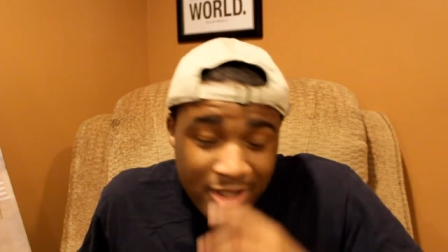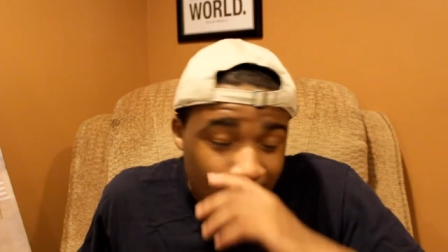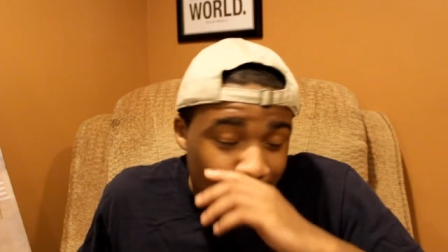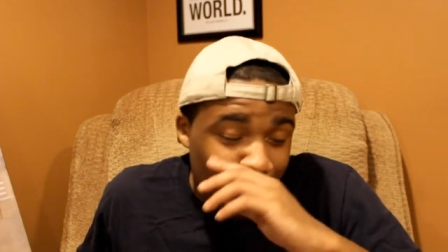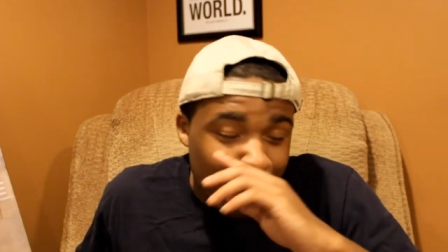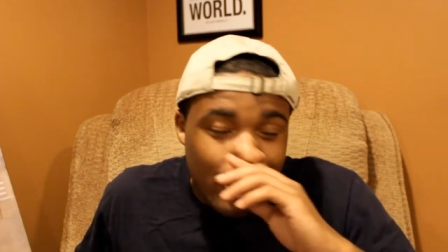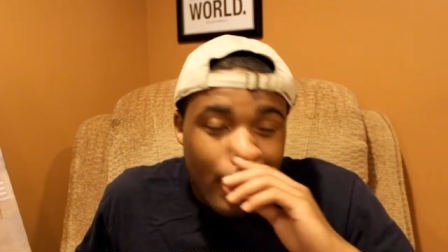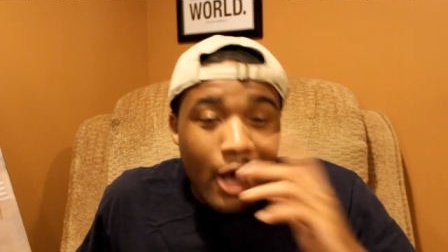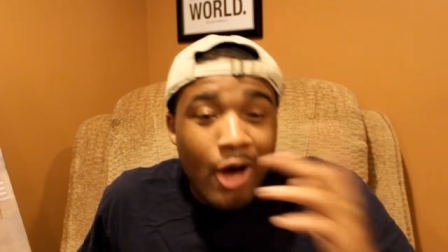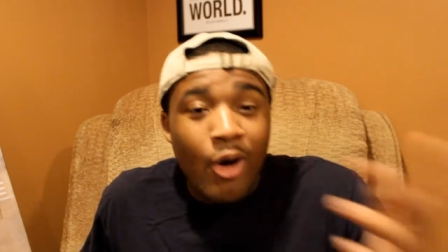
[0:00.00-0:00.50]
you
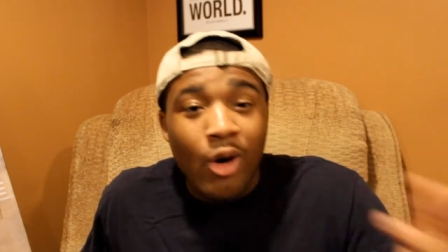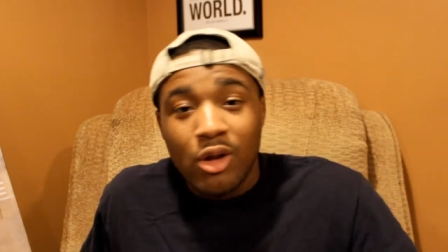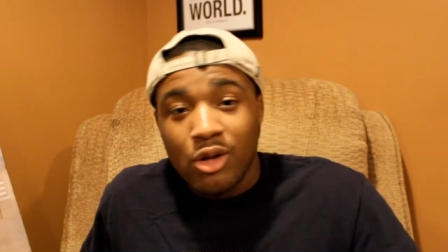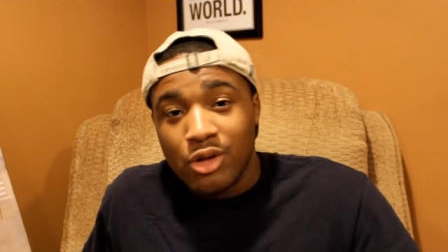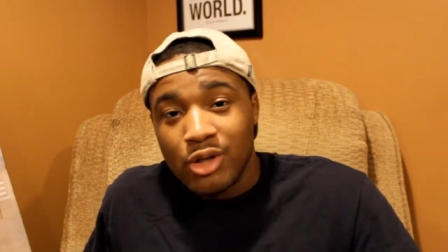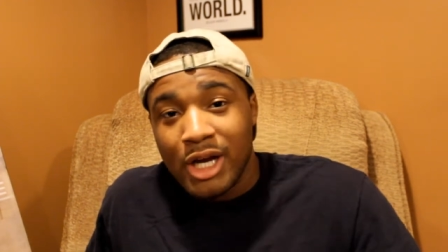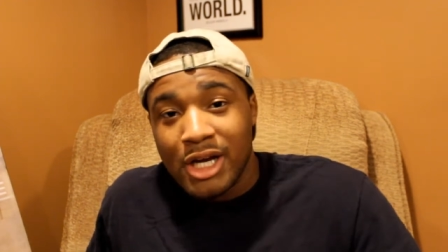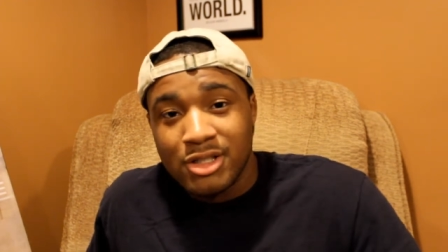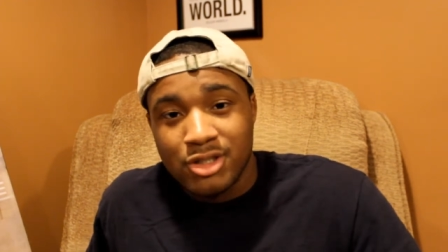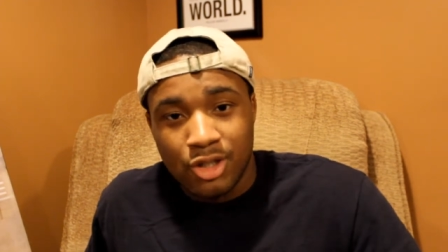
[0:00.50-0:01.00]
know, not all
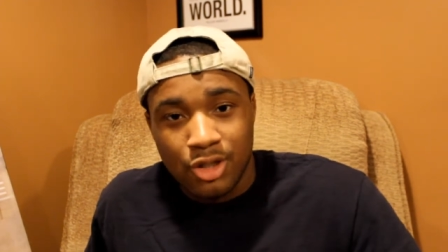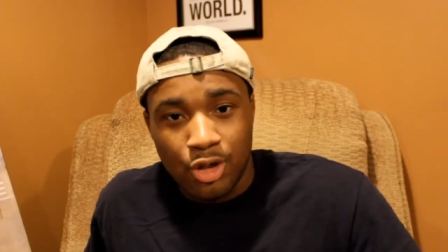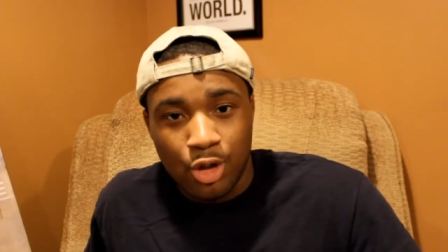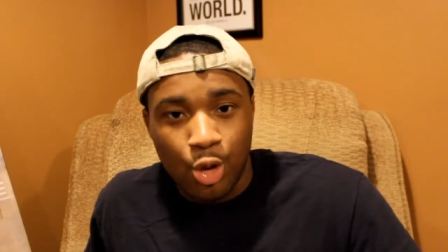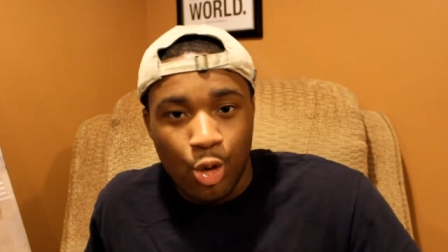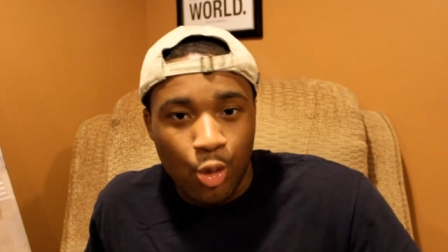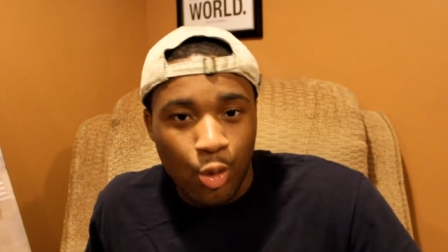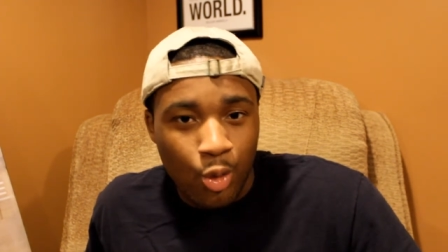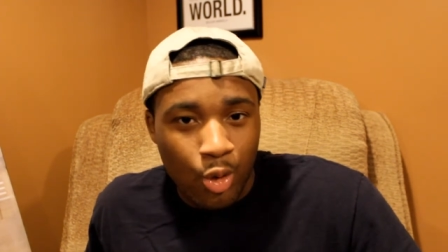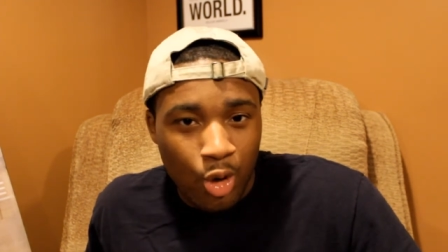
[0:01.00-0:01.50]
you guys are gonna
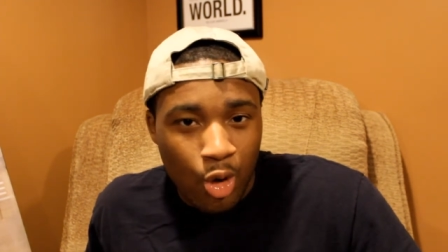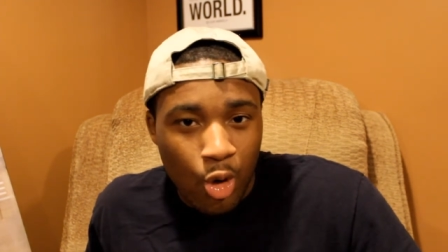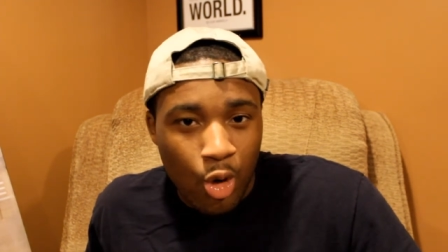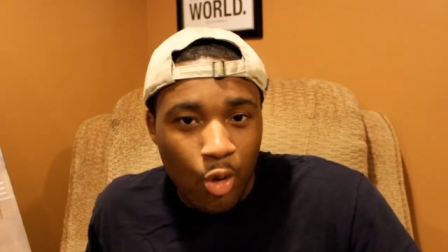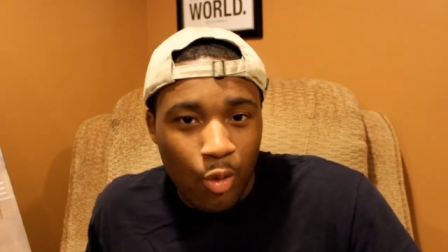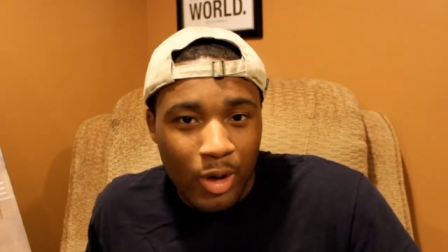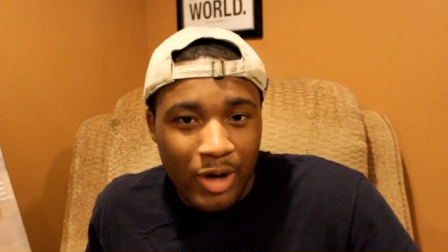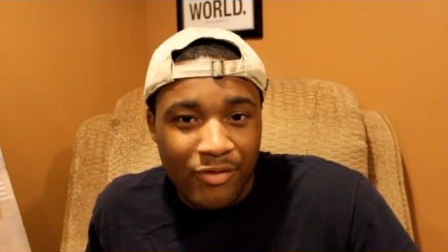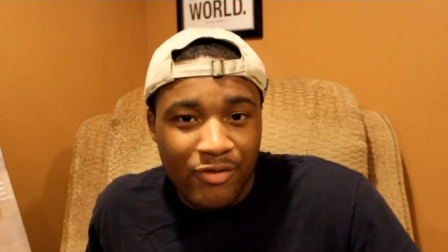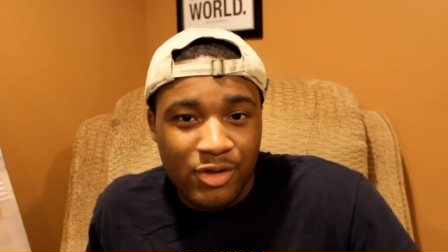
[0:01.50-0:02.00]
go, go
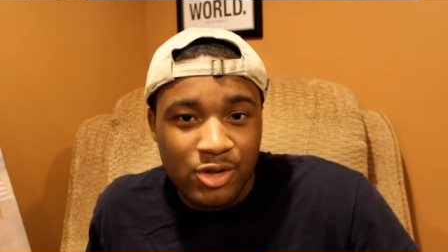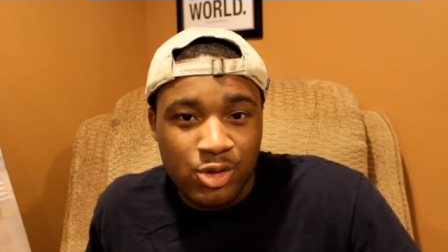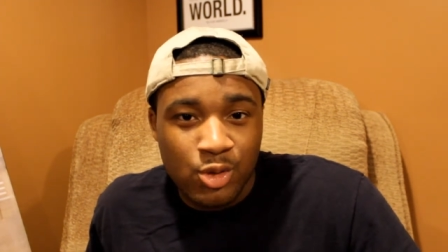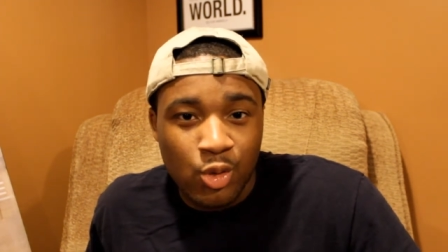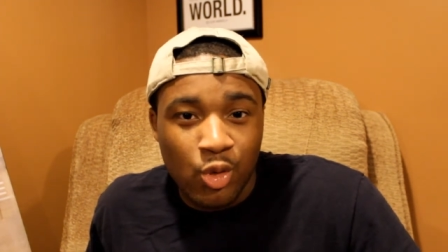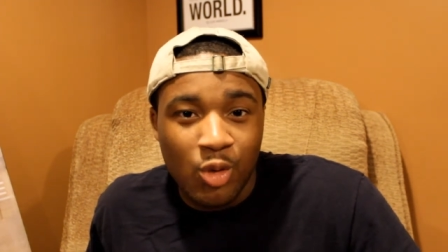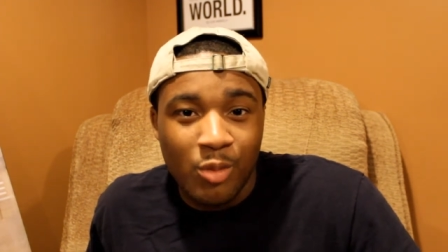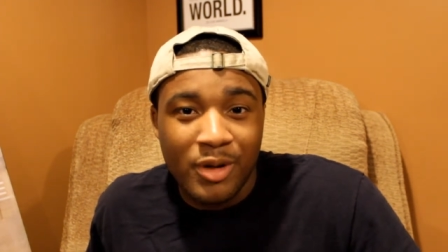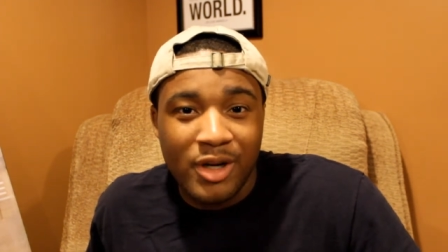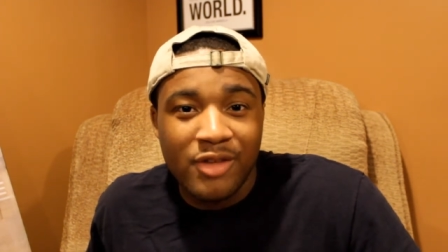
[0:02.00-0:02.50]
away for
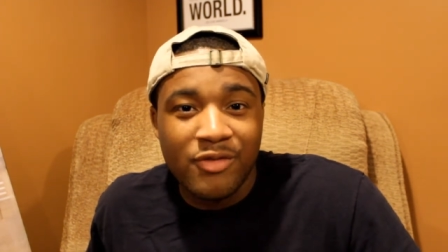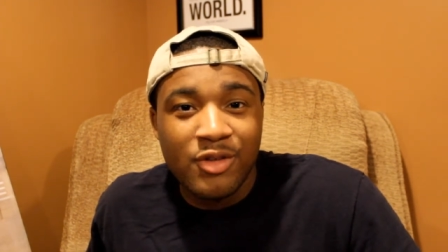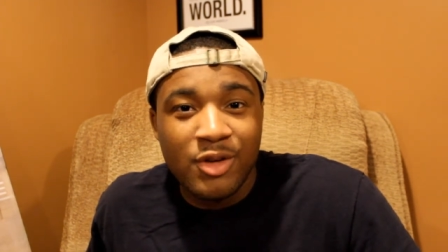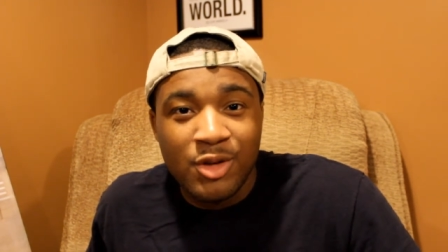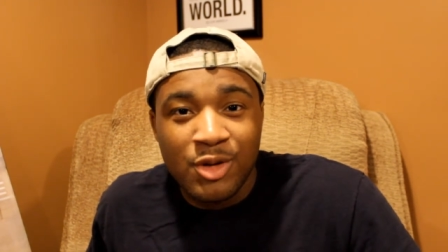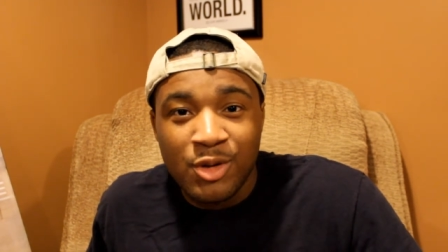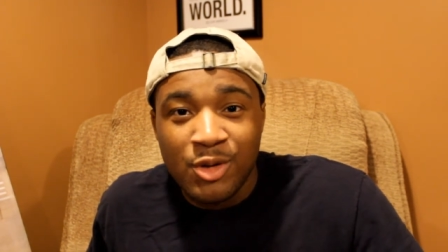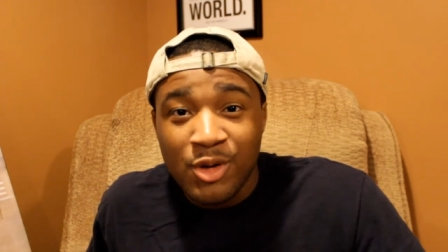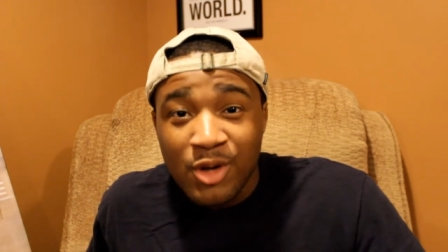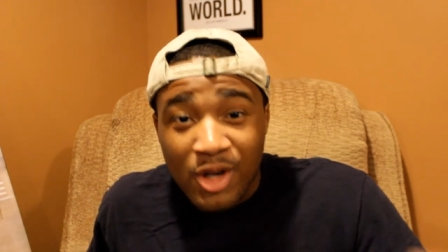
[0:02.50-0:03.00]
school, but if
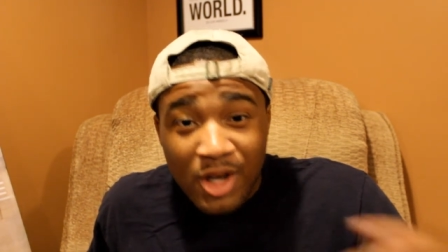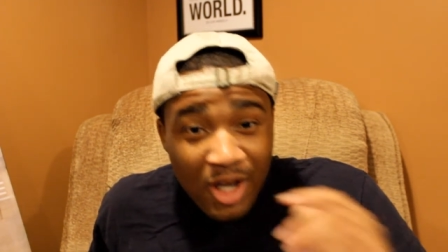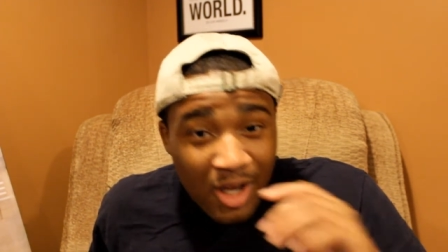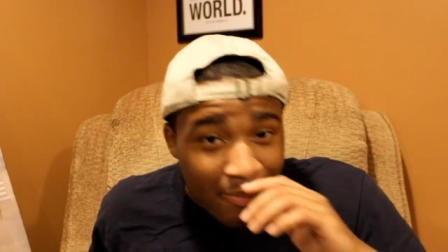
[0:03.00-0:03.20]
you do,